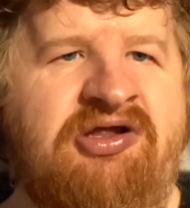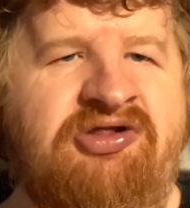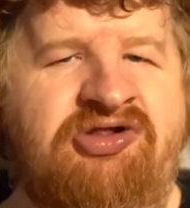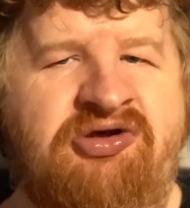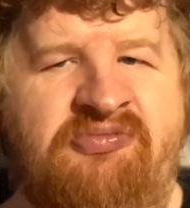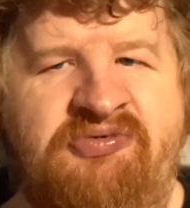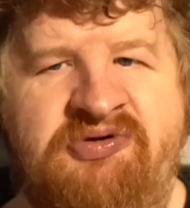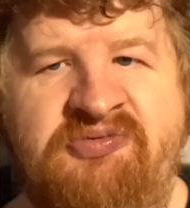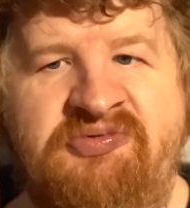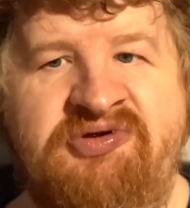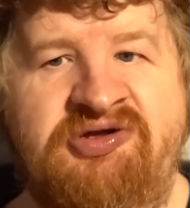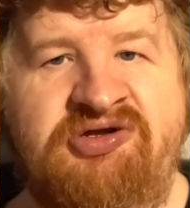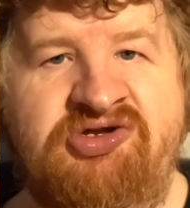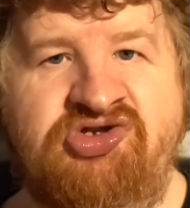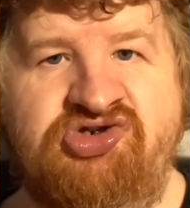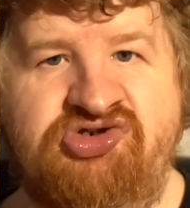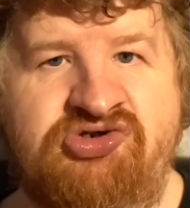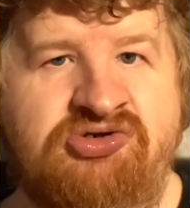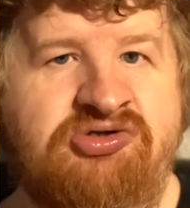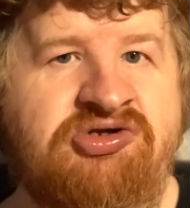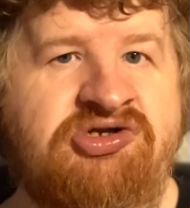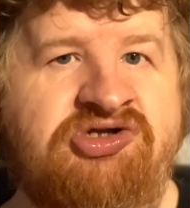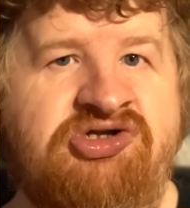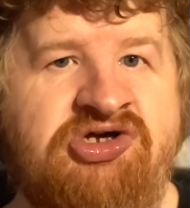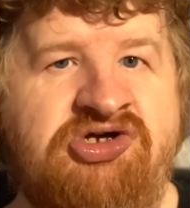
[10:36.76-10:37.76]
WWE
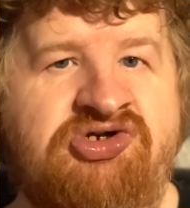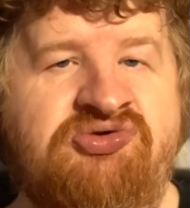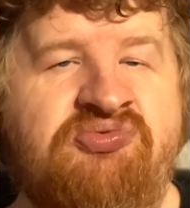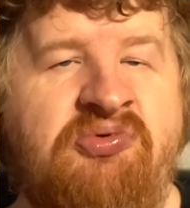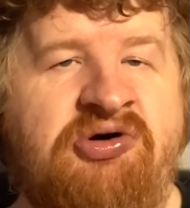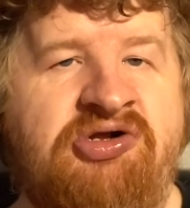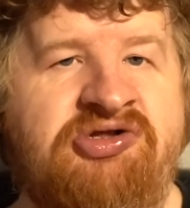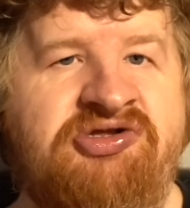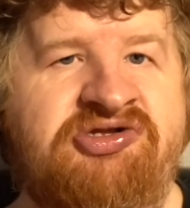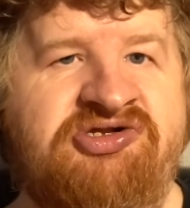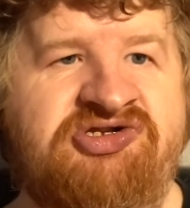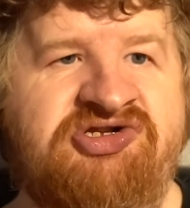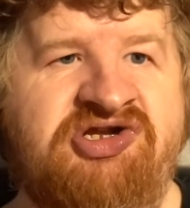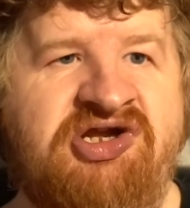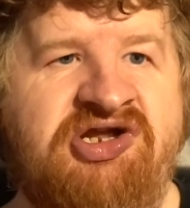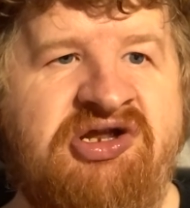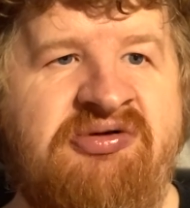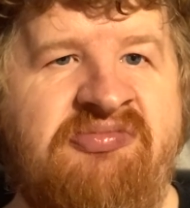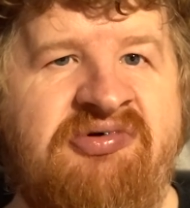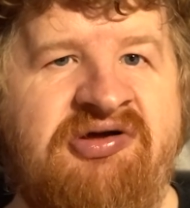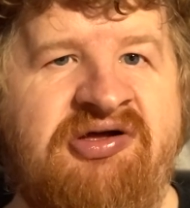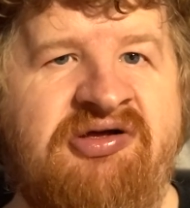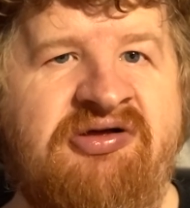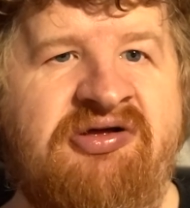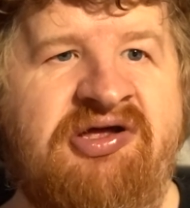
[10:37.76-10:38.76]
truly does want to sign
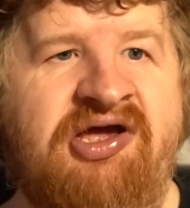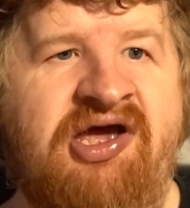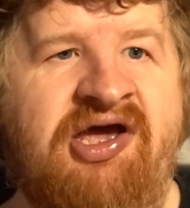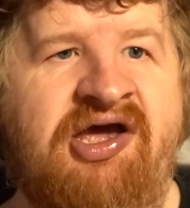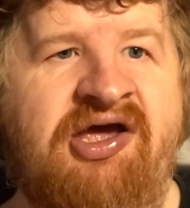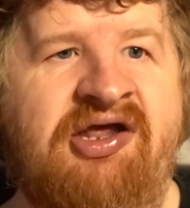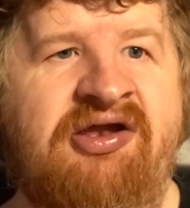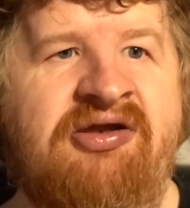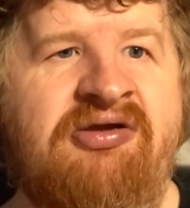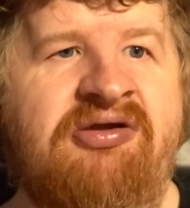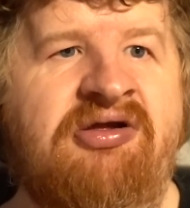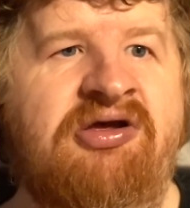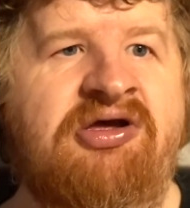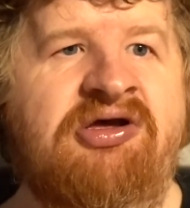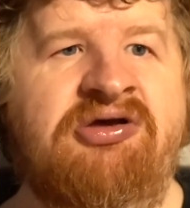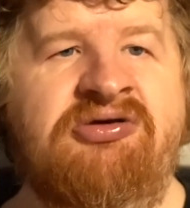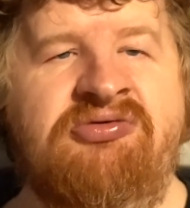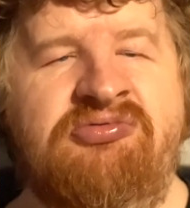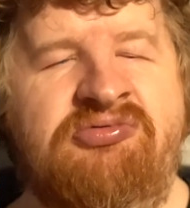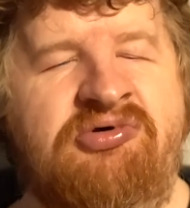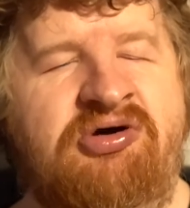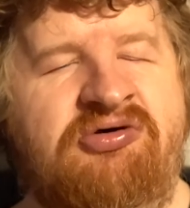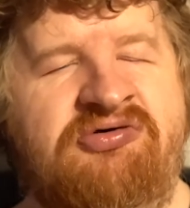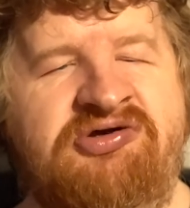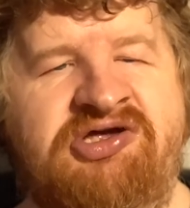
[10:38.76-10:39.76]
him again,
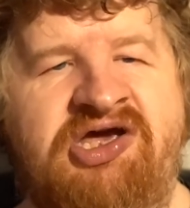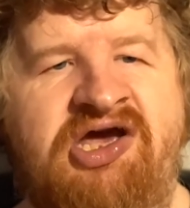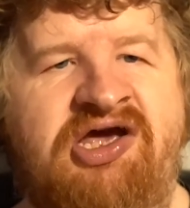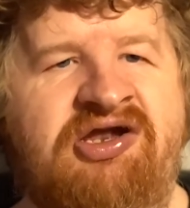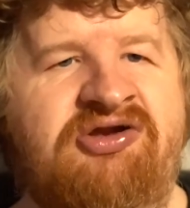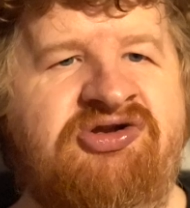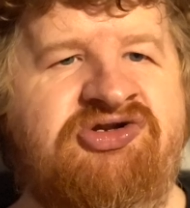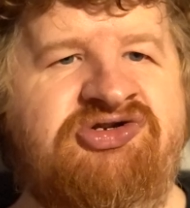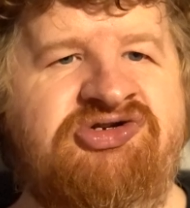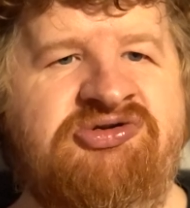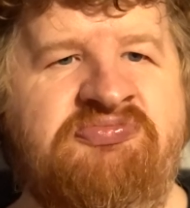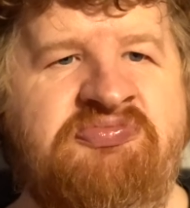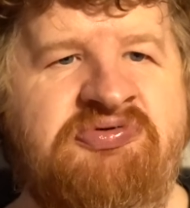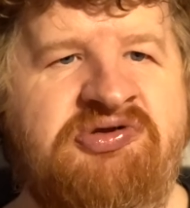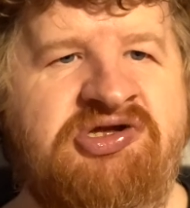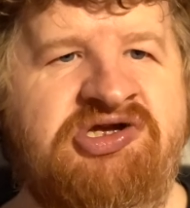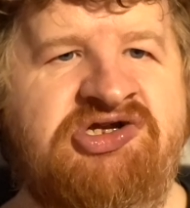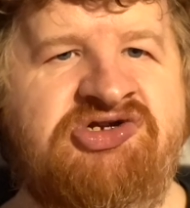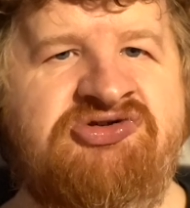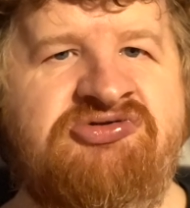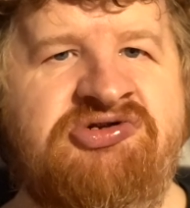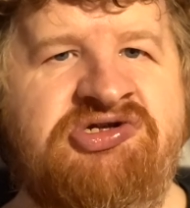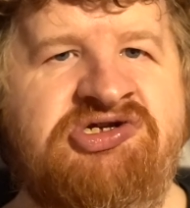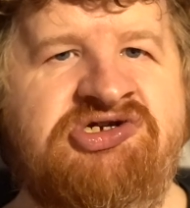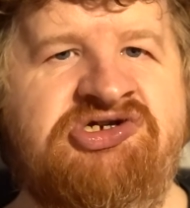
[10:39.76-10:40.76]
you know, again Triple
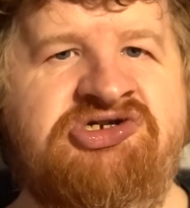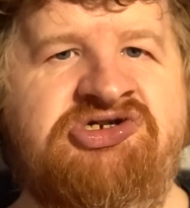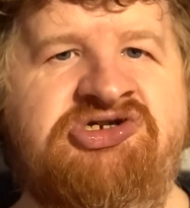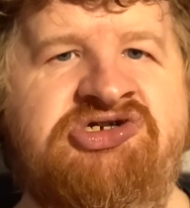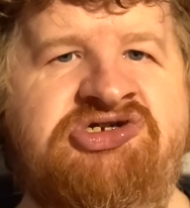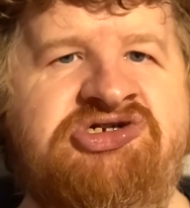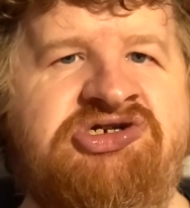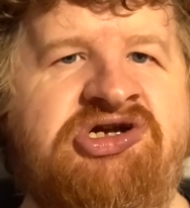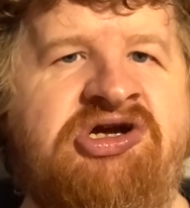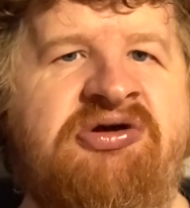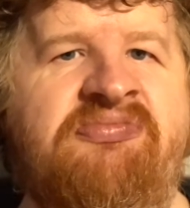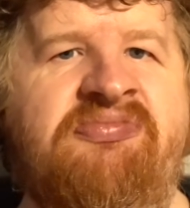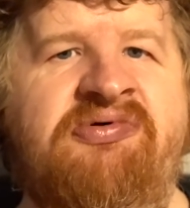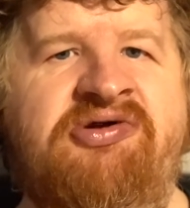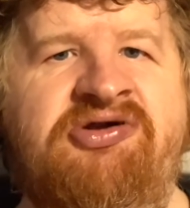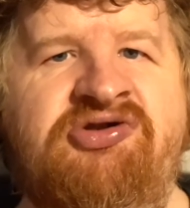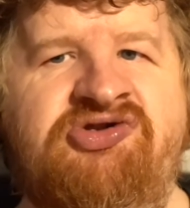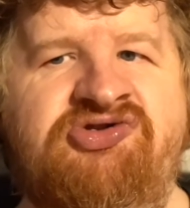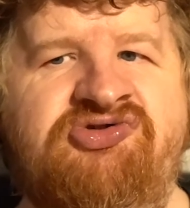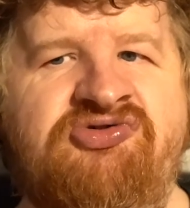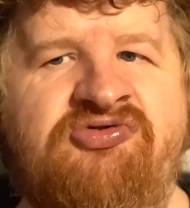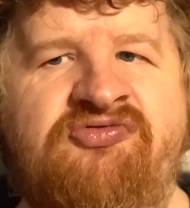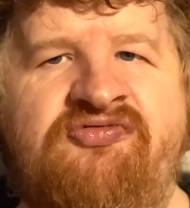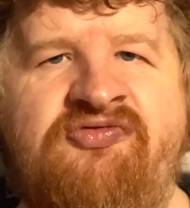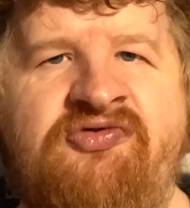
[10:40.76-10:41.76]
H relationship and
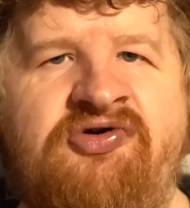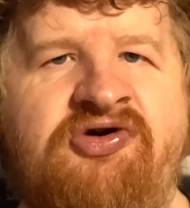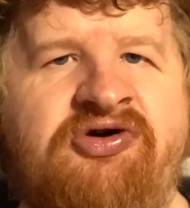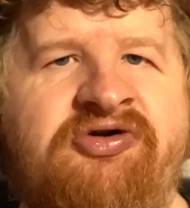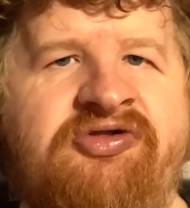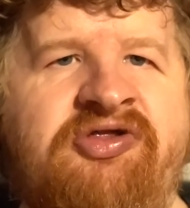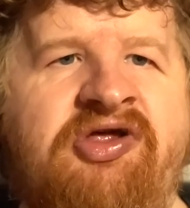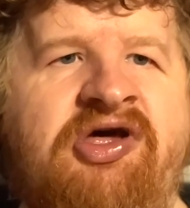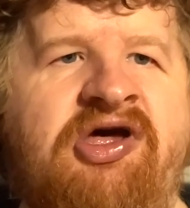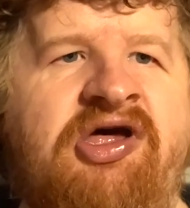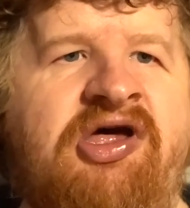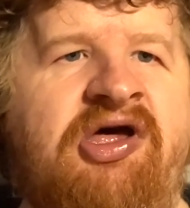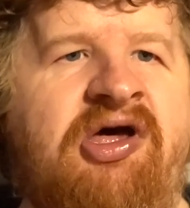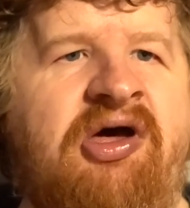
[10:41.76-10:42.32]
so forth.